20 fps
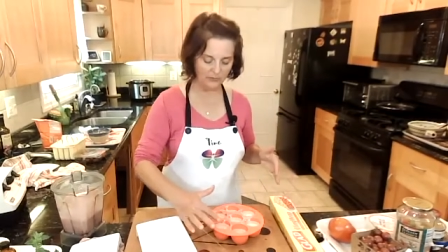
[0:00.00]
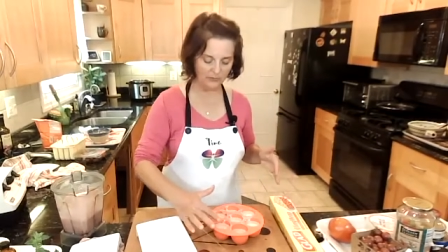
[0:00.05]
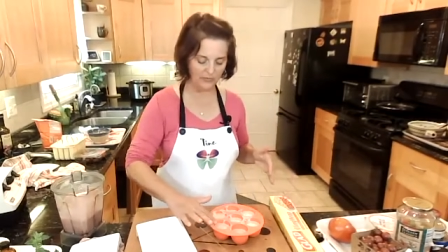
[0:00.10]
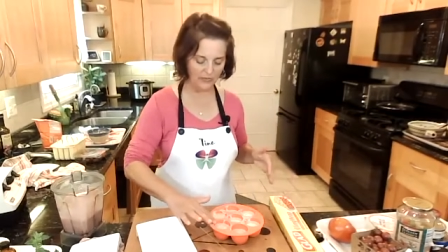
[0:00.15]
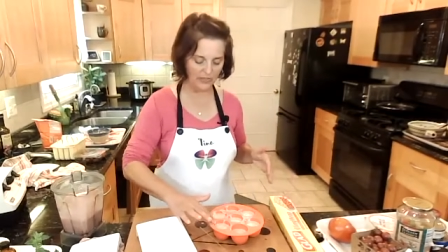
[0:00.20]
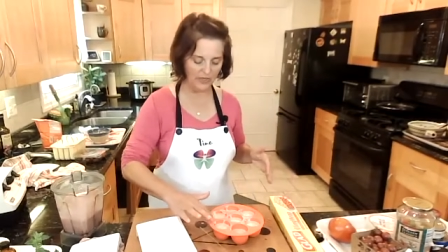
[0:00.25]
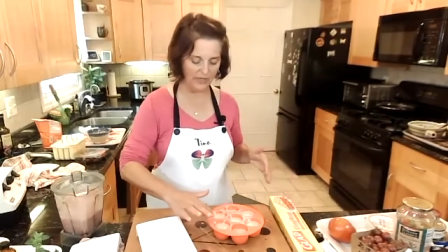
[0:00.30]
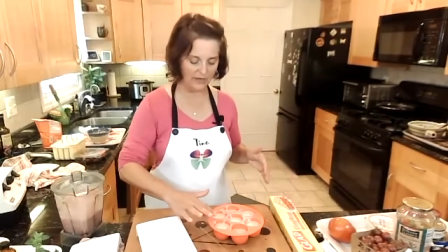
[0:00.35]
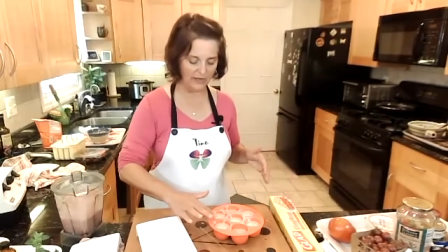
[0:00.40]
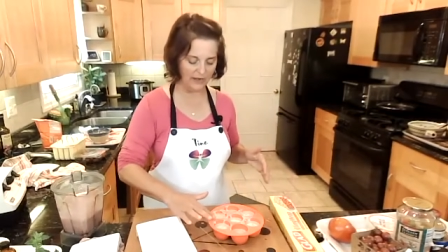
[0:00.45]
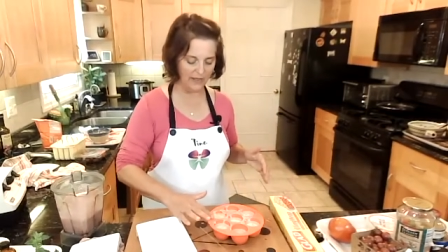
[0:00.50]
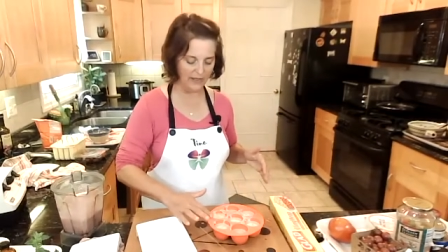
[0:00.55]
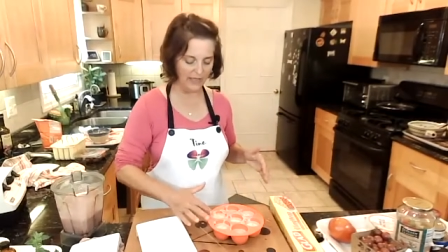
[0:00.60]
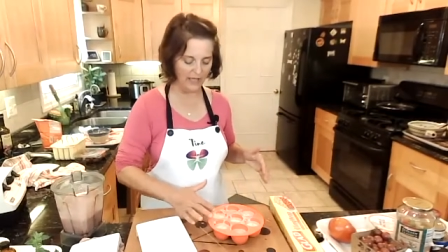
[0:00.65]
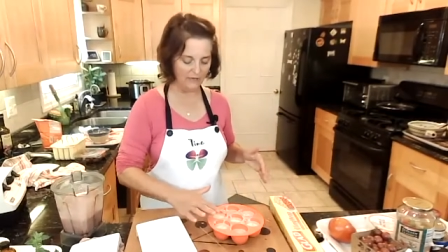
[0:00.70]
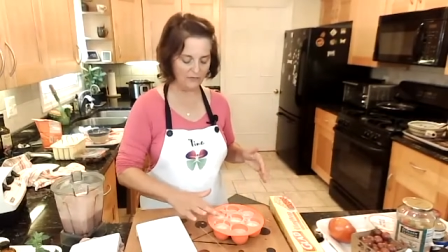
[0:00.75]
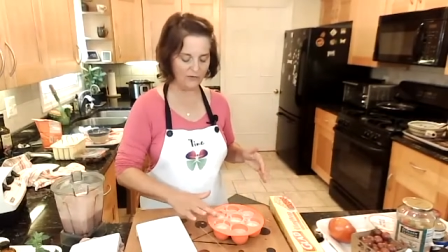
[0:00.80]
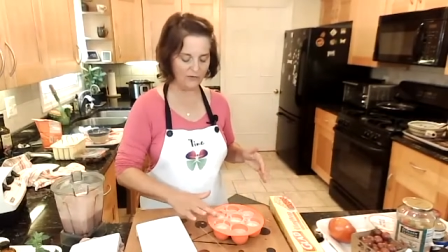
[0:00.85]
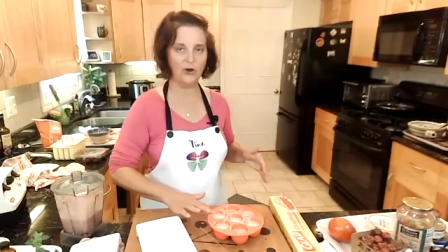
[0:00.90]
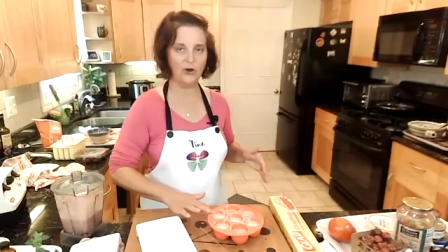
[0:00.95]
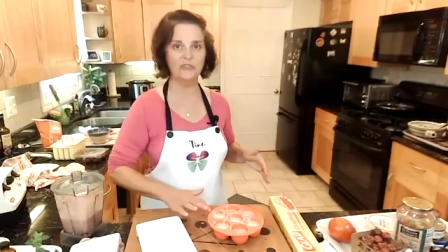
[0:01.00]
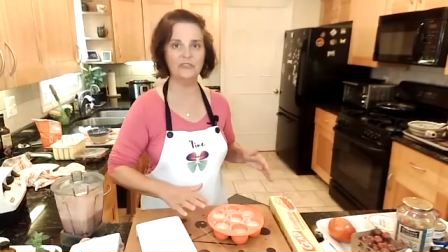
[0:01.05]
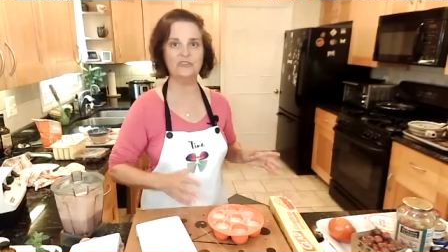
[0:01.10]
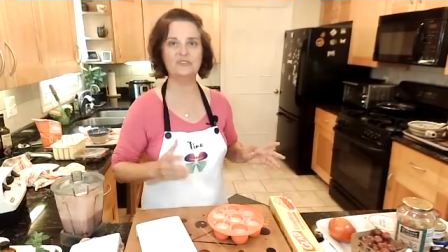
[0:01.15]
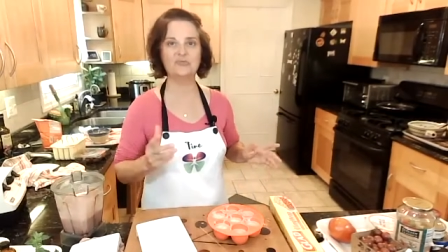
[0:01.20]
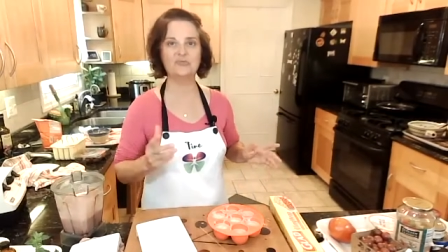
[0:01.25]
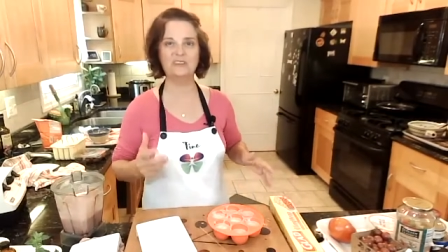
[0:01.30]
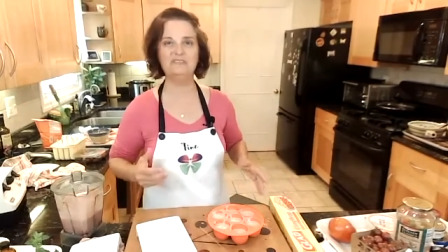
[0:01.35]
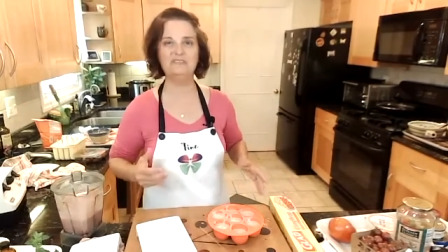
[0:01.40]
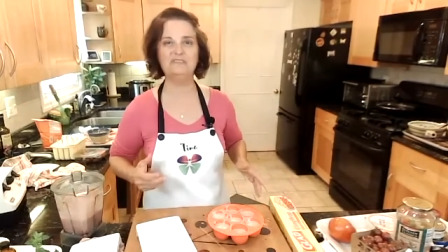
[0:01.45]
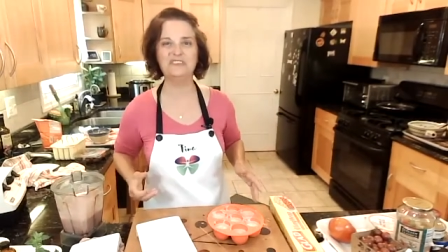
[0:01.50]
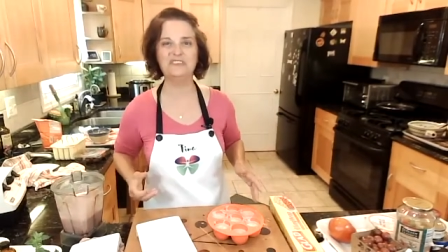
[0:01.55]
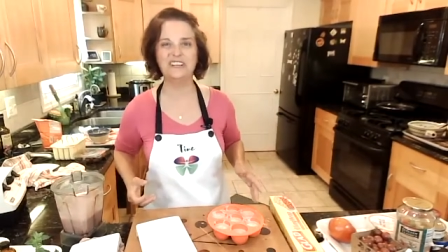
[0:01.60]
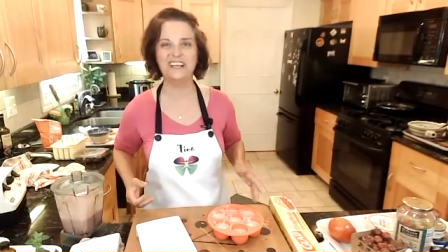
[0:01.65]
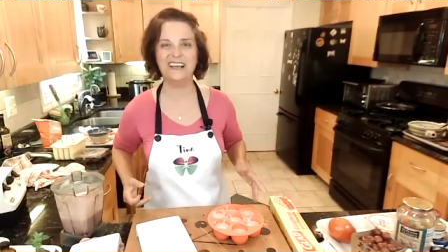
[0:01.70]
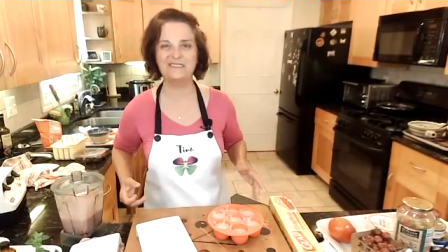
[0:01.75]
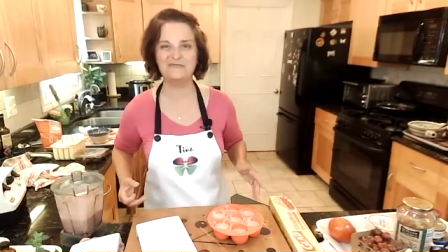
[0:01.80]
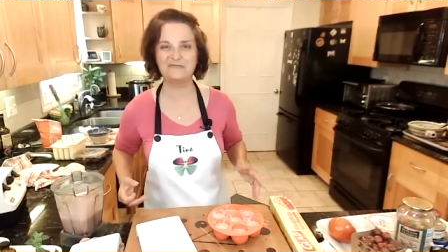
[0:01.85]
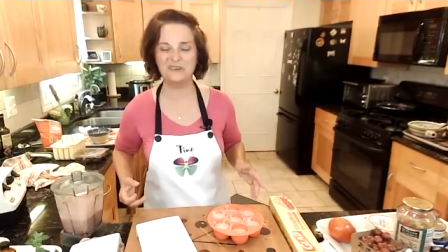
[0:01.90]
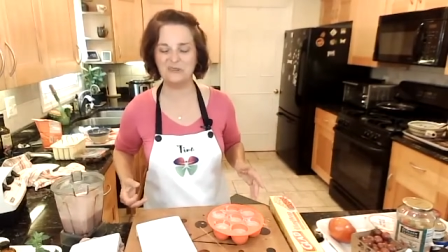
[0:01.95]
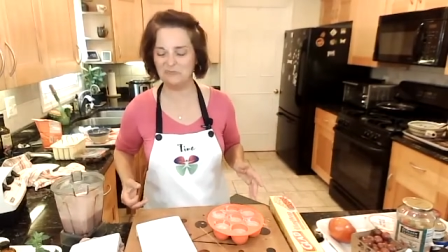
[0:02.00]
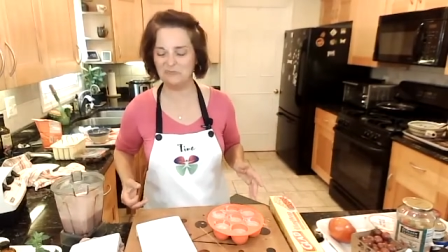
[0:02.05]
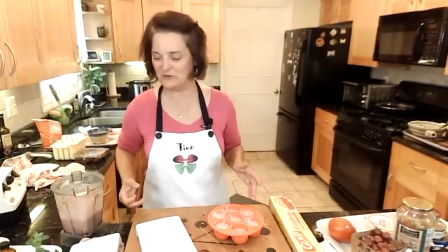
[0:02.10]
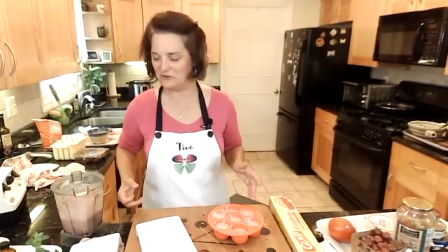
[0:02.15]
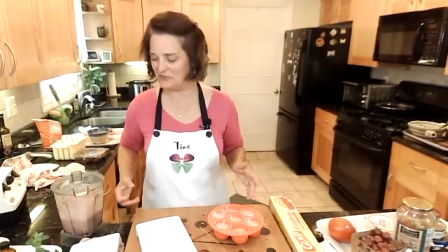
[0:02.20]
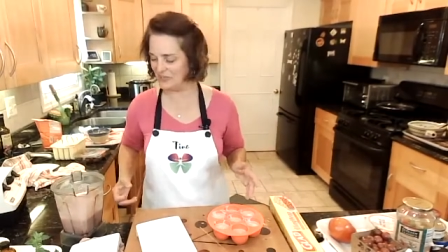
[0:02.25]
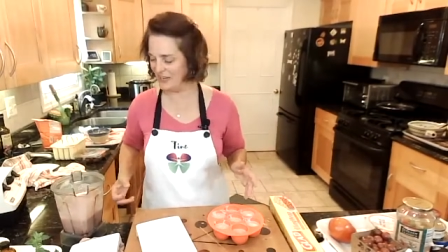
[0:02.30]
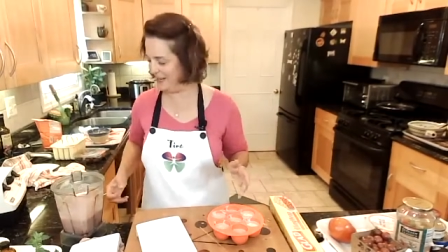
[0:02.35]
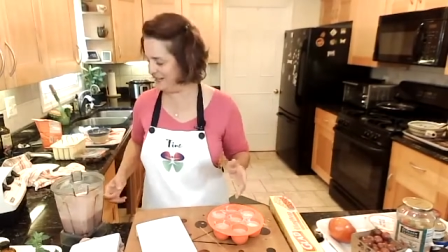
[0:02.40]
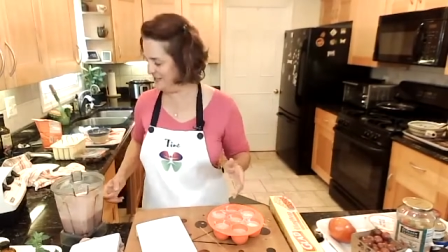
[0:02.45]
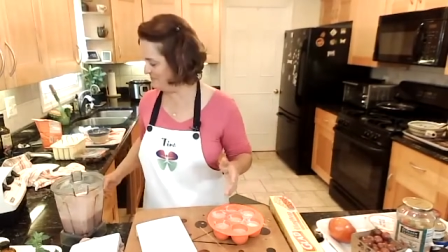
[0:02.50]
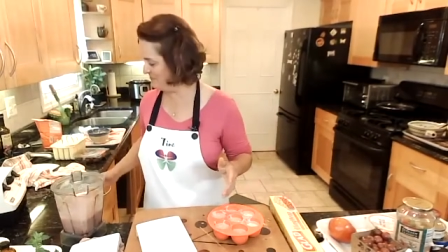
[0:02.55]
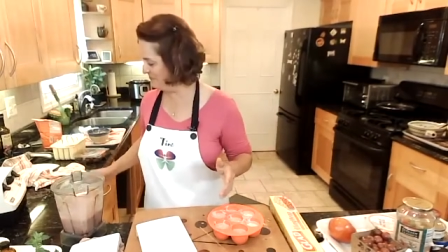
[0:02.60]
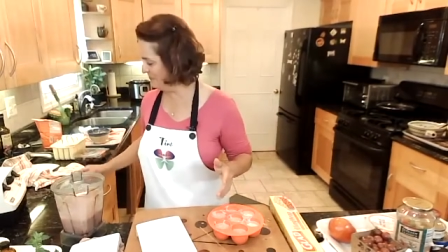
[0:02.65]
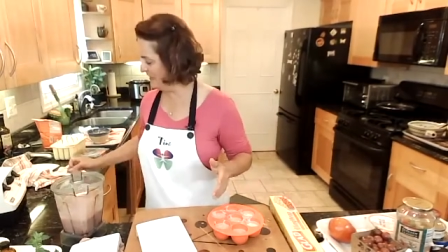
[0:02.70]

that I have called The Joyful Gut Reboot Guide.